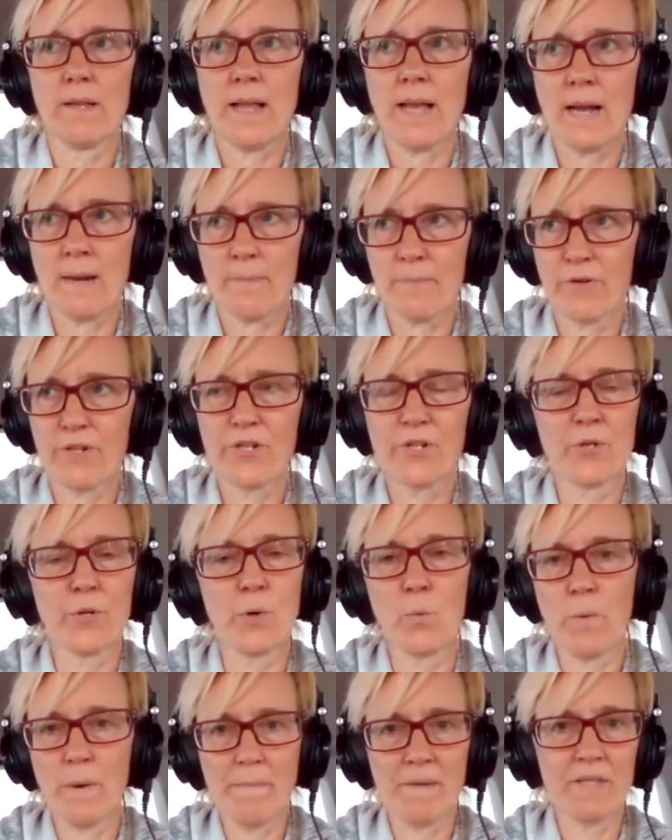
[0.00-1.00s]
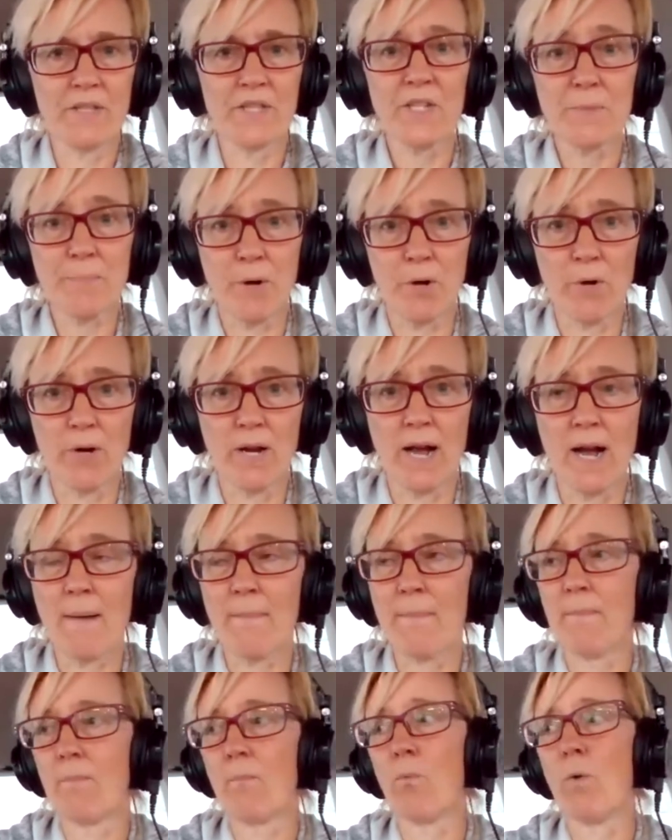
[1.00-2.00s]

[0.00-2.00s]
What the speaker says: Aboriginal women spoke up,